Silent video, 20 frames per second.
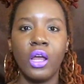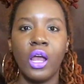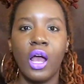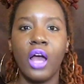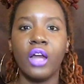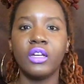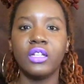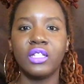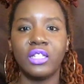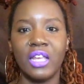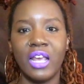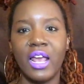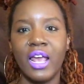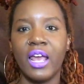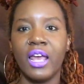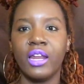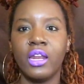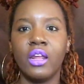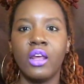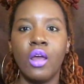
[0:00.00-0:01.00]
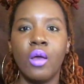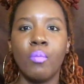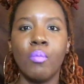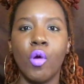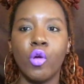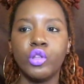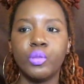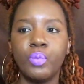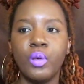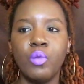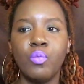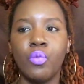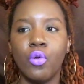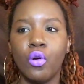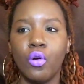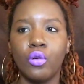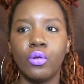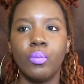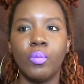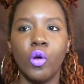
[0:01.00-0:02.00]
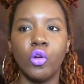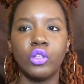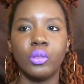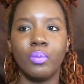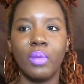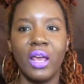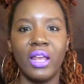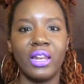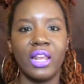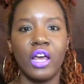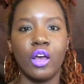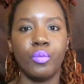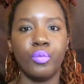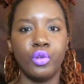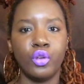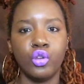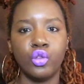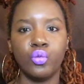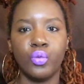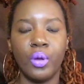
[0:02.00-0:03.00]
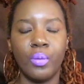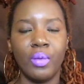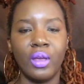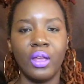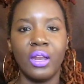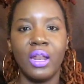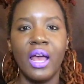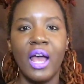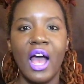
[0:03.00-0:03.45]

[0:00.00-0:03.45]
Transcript: Understand, most men that abuse women